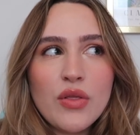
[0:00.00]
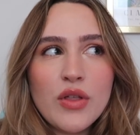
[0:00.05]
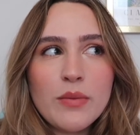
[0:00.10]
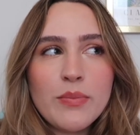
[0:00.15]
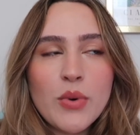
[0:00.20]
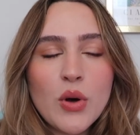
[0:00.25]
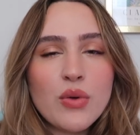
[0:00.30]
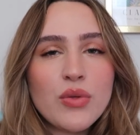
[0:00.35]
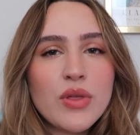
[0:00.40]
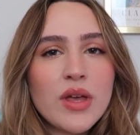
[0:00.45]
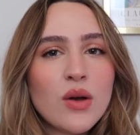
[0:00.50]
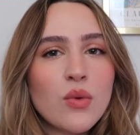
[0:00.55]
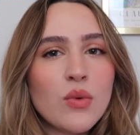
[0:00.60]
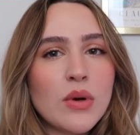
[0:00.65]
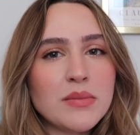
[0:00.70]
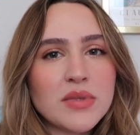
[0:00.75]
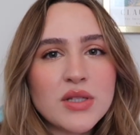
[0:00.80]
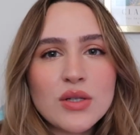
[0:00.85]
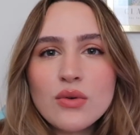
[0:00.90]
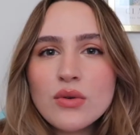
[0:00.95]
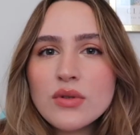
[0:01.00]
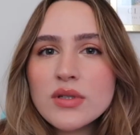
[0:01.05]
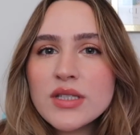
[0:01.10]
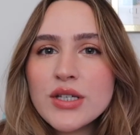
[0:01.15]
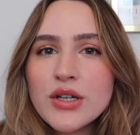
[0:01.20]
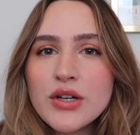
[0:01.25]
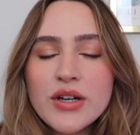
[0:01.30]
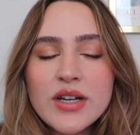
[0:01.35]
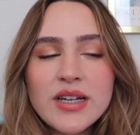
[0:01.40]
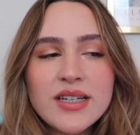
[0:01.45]
They're both like whimsical
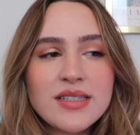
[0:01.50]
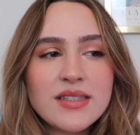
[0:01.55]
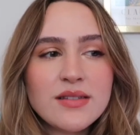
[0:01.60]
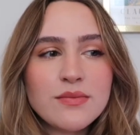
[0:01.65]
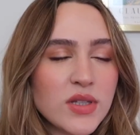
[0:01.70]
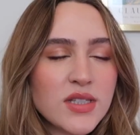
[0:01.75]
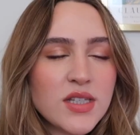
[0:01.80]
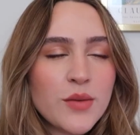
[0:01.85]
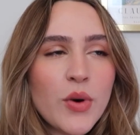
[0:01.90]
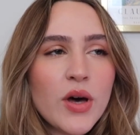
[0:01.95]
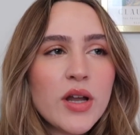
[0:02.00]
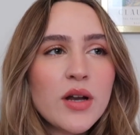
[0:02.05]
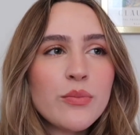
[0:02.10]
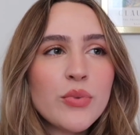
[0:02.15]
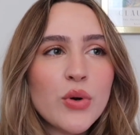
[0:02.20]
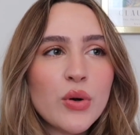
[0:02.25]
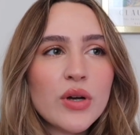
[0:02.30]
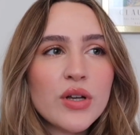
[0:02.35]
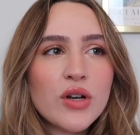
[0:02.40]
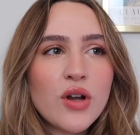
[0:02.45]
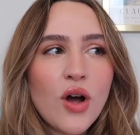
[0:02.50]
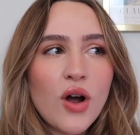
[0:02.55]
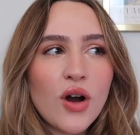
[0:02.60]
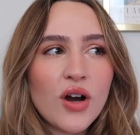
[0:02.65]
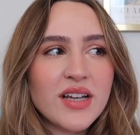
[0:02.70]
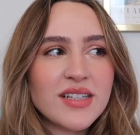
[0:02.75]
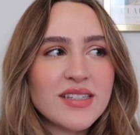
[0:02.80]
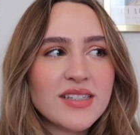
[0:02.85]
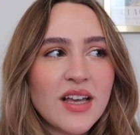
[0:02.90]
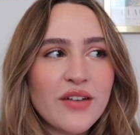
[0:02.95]
series. Once Upon a Broken
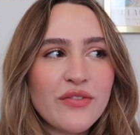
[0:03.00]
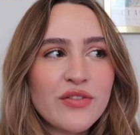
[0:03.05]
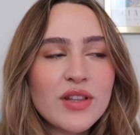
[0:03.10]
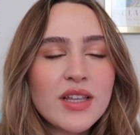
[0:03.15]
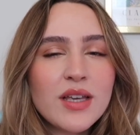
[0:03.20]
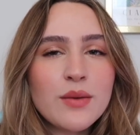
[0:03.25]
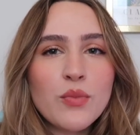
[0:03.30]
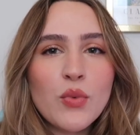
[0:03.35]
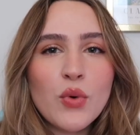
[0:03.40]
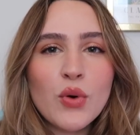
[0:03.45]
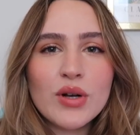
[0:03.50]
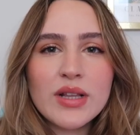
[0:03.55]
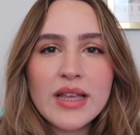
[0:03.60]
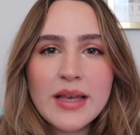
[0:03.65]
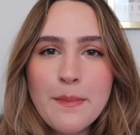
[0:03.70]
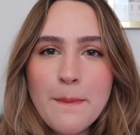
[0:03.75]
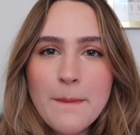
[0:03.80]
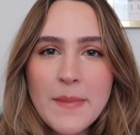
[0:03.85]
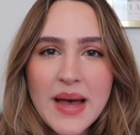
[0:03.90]
Heart is definitely more like